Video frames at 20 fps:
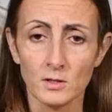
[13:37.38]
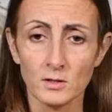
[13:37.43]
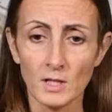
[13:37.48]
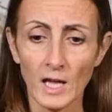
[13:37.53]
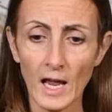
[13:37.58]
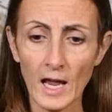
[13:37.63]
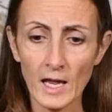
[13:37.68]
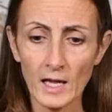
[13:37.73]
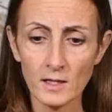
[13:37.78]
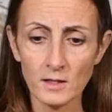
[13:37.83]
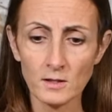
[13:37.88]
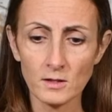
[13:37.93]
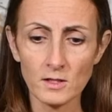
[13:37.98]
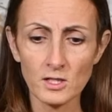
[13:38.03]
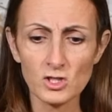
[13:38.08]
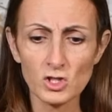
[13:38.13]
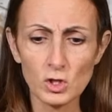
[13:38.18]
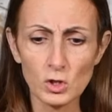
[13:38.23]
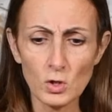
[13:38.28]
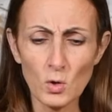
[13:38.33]
And
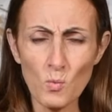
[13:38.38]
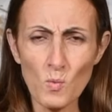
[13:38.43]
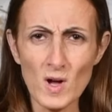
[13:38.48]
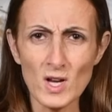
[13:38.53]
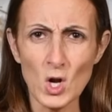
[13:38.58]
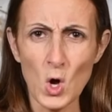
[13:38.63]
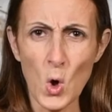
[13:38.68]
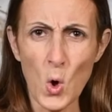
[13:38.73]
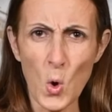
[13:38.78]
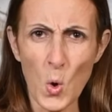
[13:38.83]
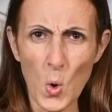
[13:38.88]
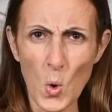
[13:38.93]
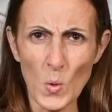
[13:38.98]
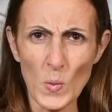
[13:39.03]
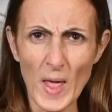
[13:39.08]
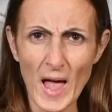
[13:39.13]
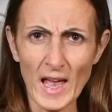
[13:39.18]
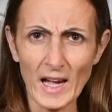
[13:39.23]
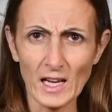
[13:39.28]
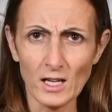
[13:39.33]
because you don't wanna hold
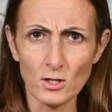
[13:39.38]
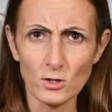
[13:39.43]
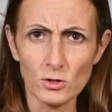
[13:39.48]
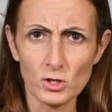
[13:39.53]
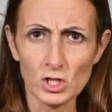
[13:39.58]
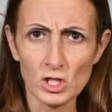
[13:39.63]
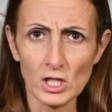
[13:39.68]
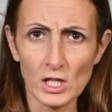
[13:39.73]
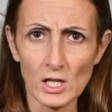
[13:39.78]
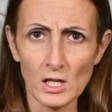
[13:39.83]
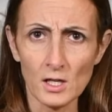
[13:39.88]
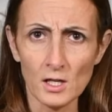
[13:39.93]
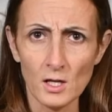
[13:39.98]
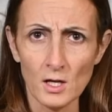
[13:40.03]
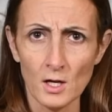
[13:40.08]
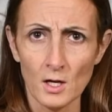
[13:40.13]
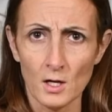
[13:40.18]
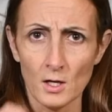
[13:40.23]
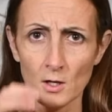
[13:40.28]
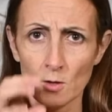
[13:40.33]
that energy,
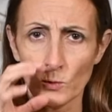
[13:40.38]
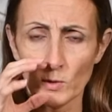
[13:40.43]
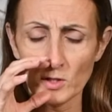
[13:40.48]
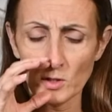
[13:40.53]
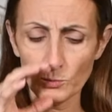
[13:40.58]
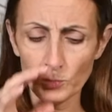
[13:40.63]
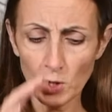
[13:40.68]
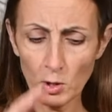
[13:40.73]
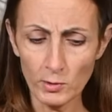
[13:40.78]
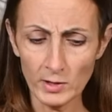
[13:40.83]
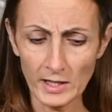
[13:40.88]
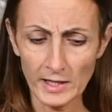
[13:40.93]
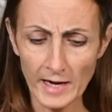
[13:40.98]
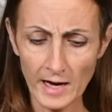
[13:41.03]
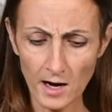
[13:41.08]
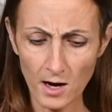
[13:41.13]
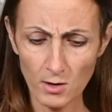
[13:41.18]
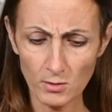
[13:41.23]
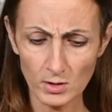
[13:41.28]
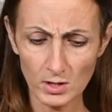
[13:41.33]
when you're blowing it
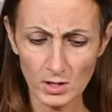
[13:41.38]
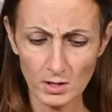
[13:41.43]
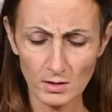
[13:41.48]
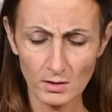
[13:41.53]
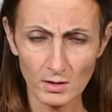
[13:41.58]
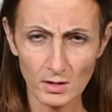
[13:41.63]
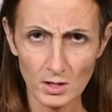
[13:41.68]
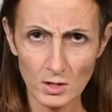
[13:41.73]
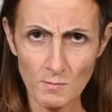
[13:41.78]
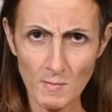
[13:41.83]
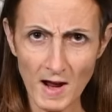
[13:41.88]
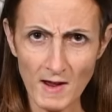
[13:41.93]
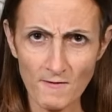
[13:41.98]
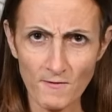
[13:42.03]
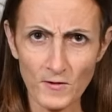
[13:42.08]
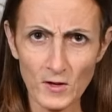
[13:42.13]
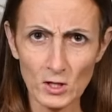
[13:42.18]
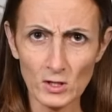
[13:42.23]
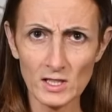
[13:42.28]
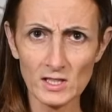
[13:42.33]
out, you might
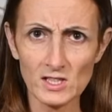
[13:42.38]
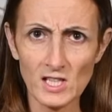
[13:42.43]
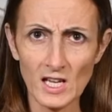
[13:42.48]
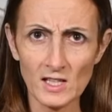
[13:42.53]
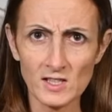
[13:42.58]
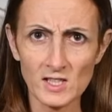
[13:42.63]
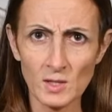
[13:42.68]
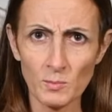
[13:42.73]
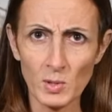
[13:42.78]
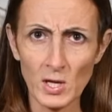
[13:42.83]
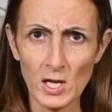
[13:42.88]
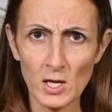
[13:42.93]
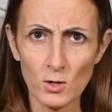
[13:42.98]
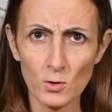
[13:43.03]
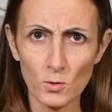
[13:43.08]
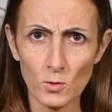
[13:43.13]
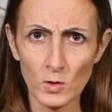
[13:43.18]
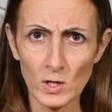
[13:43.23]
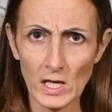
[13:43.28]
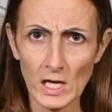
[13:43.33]
feel it tense up here
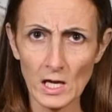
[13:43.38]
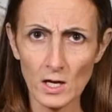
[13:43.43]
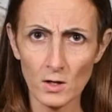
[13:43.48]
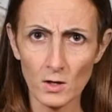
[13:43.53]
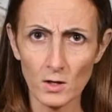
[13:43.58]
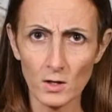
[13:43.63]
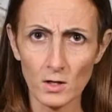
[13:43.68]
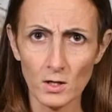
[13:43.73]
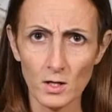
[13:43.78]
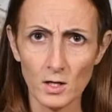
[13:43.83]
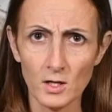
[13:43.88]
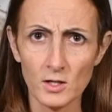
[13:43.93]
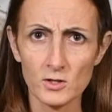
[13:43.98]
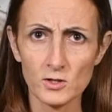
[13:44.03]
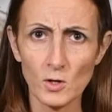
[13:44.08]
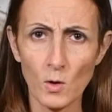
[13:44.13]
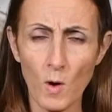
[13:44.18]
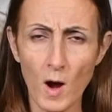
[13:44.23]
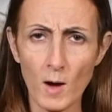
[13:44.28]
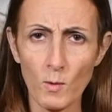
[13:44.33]
or here.
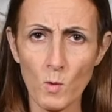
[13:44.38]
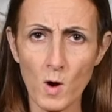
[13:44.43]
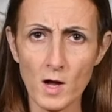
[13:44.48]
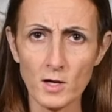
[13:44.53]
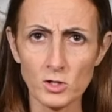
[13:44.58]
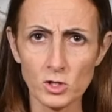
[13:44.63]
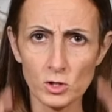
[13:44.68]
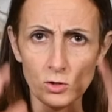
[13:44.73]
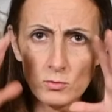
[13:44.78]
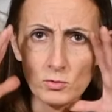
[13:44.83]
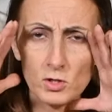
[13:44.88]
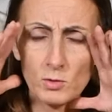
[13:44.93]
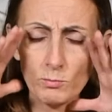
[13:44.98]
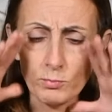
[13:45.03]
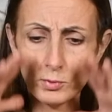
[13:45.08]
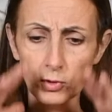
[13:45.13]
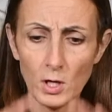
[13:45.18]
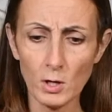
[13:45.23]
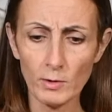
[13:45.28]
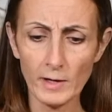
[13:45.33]
So I want you to
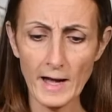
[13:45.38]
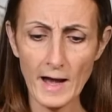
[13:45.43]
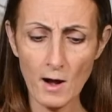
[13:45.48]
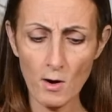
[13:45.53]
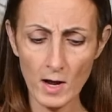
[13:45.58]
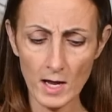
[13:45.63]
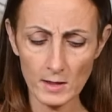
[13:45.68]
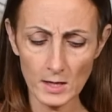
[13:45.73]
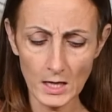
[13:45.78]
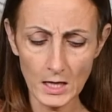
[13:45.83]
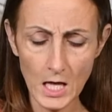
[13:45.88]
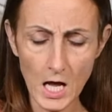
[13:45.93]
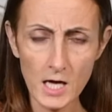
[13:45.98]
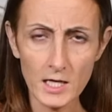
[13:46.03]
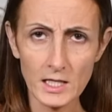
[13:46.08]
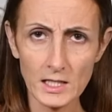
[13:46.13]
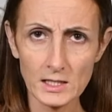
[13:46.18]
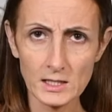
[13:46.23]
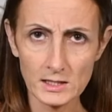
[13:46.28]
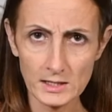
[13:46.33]
blow it out and lock
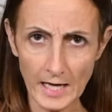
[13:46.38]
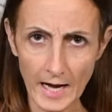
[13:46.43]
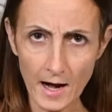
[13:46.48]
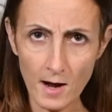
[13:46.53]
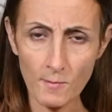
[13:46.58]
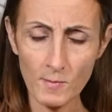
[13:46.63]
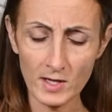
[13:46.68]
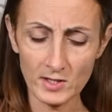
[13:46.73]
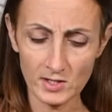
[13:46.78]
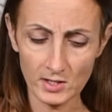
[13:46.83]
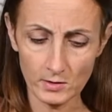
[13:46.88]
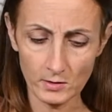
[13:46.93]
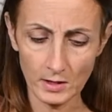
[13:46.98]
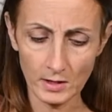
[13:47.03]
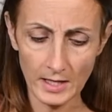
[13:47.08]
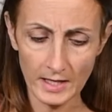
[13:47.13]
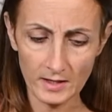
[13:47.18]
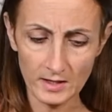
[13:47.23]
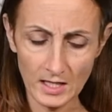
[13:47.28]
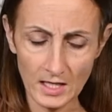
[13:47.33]
it down, basically,
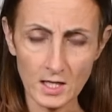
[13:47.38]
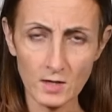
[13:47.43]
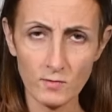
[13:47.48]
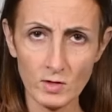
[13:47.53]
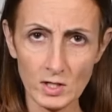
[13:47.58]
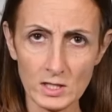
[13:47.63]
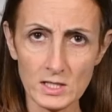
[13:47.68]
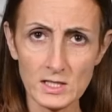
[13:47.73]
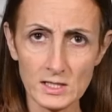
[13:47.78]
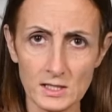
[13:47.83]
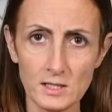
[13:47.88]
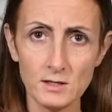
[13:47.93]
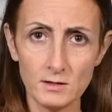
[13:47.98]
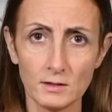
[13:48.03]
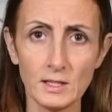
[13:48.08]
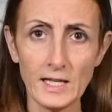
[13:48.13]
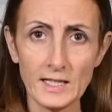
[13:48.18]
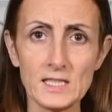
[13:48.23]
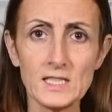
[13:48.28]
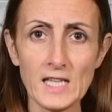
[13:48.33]
like think of it
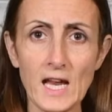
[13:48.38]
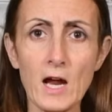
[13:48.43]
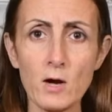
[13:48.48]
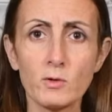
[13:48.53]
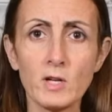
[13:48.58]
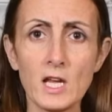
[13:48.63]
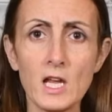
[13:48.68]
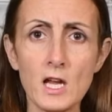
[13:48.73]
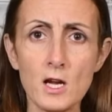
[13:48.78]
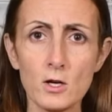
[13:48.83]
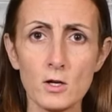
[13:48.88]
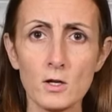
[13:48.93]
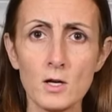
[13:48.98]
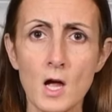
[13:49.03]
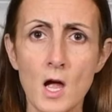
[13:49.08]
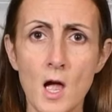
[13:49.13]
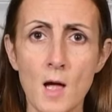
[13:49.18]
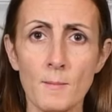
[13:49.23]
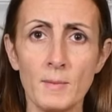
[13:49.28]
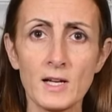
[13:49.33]
like down here,
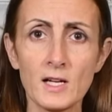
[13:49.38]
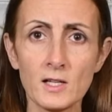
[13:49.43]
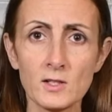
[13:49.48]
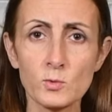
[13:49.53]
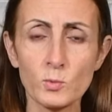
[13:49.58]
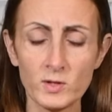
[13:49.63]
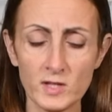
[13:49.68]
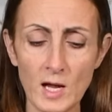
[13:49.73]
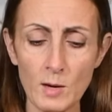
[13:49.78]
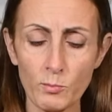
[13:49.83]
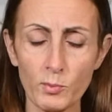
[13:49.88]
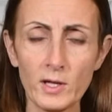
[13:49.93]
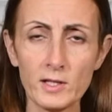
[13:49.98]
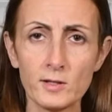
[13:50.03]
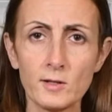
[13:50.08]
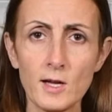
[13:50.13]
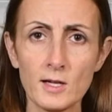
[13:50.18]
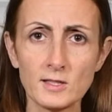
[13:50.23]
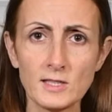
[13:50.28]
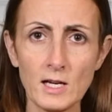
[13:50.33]
because with that breath
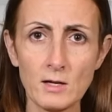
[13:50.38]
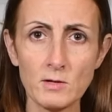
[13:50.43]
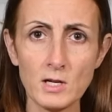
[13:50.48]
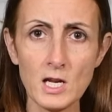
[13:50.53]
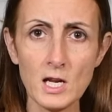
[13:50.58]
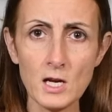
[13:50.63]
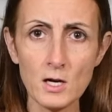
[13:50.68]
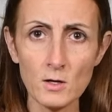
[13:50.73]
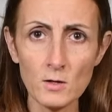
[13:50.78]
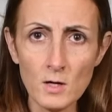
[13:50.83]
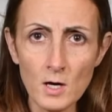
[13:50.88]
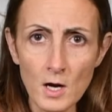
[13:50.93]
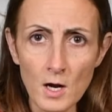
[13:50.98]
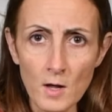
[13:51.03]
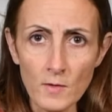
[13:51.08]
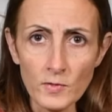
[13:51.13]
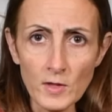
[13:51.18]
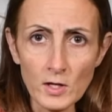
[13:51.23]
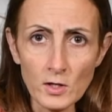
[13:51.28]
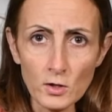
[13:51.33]
lock down here,
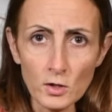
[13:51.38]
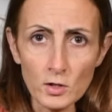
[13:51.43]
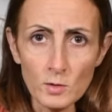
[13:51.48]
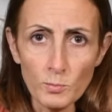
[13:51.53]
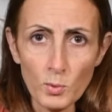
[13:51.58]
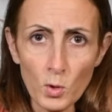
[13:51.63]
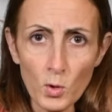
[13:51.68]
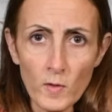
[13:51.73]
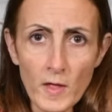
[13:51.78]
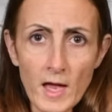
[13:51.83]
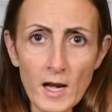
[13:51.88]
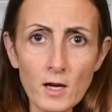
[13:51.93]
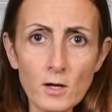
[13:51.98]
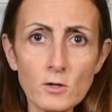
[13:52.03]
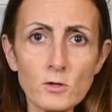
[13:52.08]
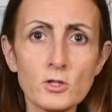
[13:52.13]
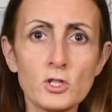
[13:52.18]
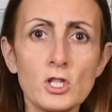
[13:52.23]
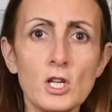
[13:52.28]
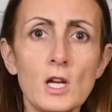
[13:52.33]
then you're going to pull that
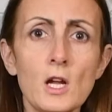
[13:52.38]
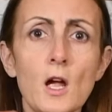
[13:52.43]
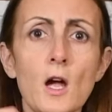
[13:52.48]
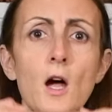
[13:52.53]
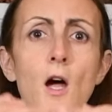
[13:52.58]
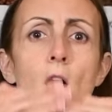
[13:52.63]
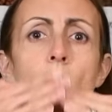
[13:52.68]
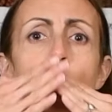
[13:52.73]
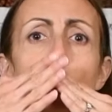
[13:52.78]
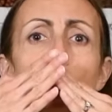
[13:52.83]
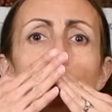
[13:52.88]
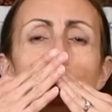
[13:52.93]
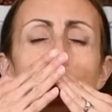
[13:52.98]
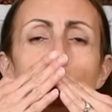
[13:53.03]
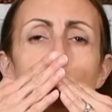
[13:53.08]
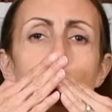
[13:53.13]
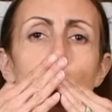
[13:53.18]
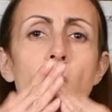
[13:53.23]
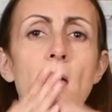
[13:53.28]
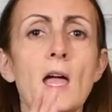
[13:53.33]
energy up into
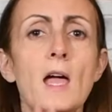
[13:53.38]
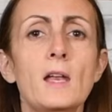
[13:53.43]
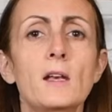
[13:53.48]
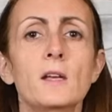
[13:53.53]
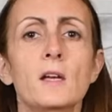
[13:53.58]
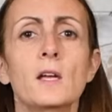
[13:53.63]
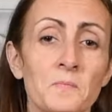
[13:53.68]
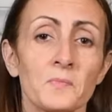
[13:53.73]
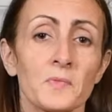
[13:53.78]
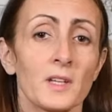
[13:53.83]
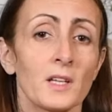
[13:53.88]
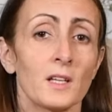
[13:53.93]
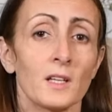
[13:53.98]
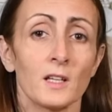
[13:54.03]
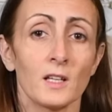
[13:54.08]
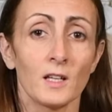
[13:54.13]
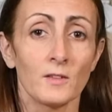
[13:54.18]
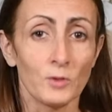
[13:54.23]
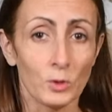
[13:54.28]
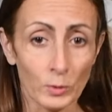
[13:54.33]
your head.
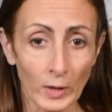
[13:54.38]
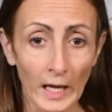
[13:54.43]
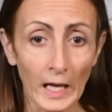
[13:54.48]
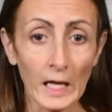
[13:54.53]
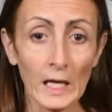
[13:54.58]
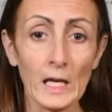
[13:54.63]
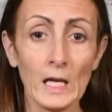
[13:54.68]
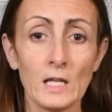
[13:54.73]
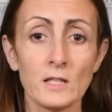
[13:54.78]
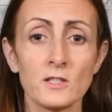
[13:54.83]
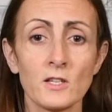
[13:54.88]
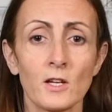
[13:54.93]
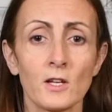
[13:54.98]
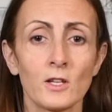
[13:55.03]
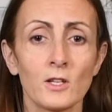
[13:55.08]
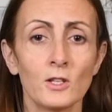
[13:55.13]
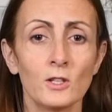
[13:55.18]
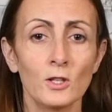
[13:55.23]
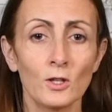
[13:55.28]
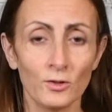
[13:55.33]
If you hit it,
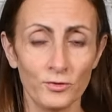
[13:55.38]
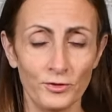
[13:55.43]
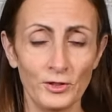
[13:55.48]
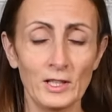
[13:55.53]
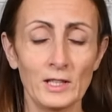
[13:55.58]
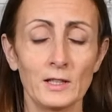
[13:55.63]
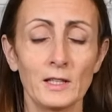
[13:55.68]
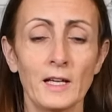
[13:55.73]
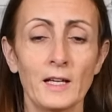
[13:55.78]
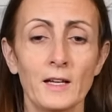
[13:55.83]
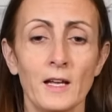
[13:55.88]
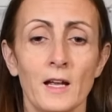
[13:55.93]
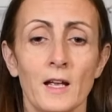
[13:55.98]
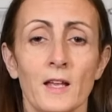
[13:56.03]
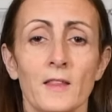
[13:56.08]
you'll feel it.